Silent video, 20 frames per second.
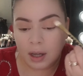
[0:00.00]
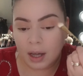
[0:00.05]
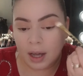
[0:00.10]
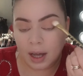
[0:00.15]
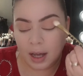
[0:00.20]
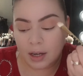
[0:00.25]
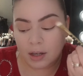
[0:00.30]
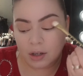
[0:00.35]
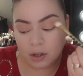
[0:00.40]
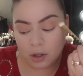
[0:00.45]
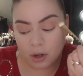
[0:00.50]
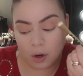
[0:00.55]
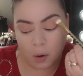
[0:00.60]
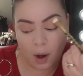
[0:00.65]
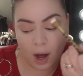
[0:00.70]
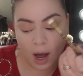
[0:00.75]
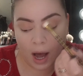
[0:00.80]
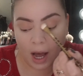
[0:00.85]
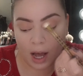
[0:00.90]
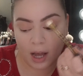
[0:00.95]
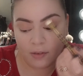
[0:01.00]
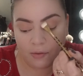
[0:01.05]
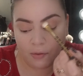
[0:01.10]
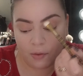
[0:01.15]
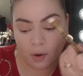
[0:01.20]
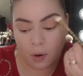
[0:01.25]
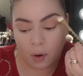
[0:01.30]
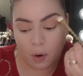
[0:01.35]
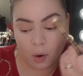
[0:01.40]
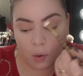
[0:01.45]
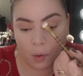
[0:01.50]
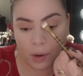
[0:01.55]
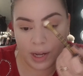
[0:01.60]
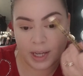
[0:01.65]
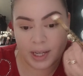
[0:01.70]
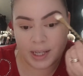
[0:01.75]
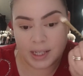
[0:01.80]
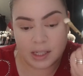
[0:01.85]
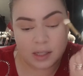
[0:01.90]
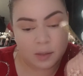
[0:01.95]
And you know, I've
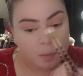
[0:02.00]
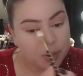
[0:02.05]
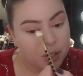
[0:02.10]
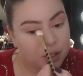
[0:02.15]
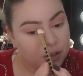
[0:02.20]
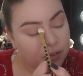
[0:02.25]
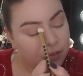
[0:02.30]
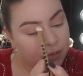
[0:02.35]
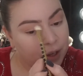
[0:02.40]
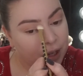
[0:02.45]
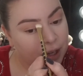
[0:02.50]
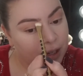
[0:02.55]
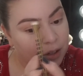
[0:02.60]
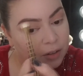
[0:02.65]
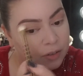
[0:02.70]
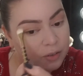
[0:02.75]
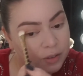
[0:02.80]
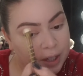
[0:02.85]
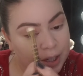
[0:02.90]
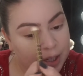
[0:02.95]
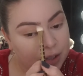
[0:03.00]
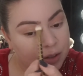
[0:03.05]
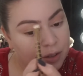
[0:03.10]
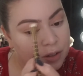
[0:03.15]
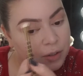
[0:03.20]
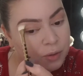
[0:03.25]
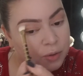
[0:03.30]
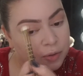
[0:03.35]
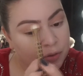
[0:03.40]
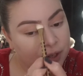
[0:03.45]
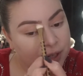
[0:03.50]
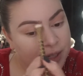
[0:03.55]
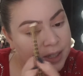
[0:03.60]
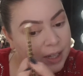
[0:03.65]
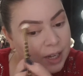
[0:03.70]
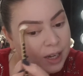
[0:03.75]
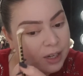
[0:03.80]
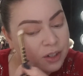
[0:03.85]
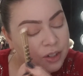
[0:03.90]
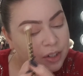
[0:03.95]
always been a fan of like the Too Faced
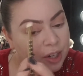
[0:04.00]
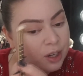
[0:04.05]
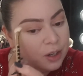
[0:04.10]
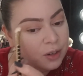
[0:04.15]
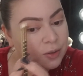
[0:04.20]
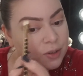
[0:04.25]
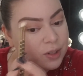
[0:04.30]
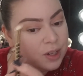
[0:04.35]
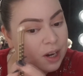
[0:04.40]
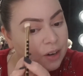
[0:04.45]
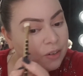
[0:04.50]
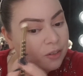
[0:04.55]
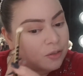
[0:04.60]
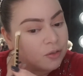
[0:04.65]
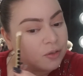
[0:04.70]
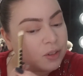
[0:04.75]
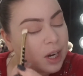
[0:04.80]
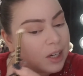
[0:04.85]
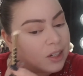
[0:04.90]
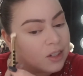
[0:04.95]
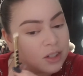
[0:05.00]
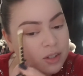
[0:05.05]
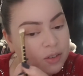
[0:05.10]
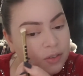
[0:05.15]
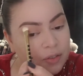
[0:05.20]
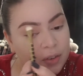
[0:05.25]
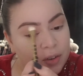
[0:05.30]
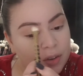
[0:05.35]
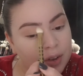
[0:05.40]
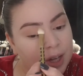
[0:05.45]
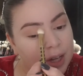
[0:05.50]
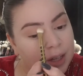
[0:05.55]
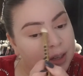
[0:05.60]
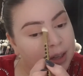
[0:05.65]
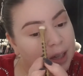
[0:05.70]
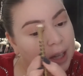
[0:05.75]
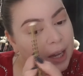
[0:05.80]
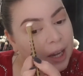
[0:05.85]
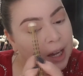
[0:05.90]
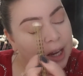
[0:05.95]
eyeshadows. I just feel that
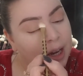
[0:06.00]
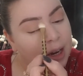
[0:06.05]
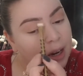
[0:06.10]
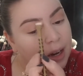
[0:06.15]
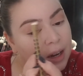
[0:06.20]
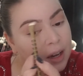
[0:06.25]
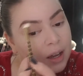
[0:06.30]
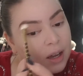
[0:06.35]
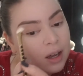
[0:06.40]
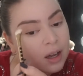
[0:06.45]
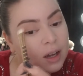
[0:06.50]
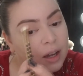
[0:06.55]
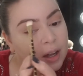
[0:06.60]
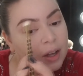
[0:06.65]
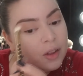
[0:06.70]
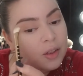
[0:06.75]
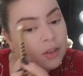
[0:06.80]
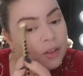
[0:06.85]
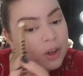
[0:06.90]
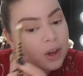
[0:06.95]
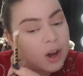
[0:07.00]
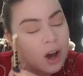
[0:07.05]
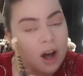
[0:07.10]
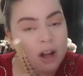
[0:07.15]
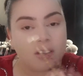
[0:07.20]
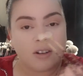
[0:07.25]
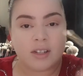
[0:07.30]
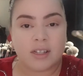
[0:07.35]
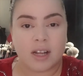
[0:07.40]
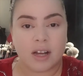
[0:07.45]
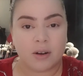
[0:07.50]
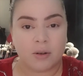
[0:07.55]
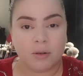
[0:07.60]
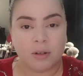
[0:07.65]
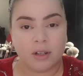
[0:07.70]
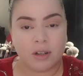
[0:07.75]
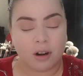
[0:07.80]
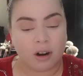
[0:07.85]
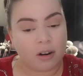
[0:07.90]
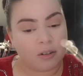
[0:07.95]
the colors not
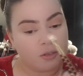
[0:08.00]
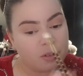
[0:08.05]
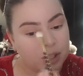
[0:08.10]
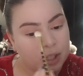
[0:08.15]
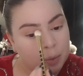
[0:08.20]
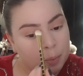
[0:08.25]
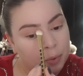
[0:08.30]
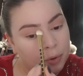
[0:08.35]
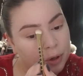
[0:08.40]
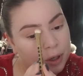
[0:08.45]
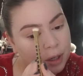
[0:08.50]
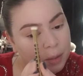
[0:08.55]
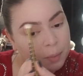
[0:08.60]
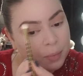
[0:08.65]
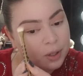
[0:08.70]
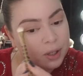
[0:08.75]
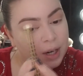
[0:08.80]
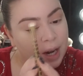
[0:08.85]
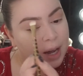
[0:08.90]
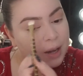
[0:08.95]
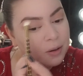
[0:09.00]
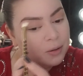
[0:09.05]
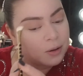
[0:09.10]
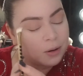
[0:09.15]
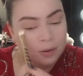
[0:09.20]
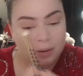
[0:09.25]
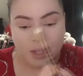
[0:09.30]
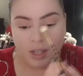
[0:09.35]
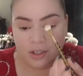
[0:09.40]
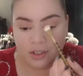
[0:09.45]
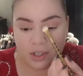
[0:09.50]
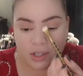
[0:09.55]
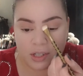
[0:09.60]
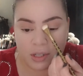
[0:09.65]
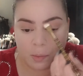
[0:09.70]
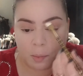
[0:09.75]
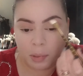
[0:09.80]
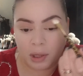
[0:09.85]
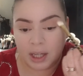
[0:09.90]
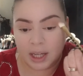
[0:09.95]
only are really pretty, but I don't know, they
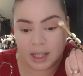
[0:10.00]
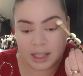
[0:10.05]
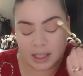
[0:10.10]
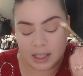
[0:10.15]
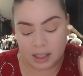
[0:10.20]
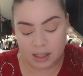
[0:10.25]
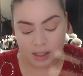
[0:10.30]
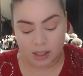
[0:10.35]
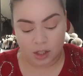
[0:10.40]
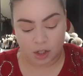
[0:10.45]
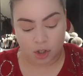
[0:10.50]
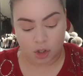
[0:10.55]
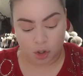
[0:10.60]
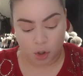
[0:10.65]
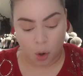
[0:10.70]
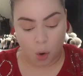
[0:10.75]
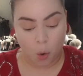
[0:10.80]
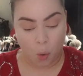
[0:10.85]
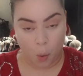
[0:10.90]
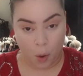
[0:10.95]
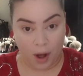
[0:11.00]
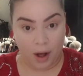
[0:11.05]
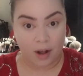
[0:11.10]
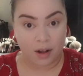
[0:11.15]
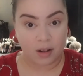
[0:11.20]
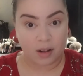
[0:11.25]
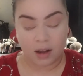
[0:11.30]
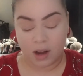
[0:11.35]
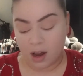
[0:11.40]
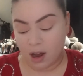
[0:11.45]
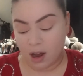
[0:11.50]
just blend in so well.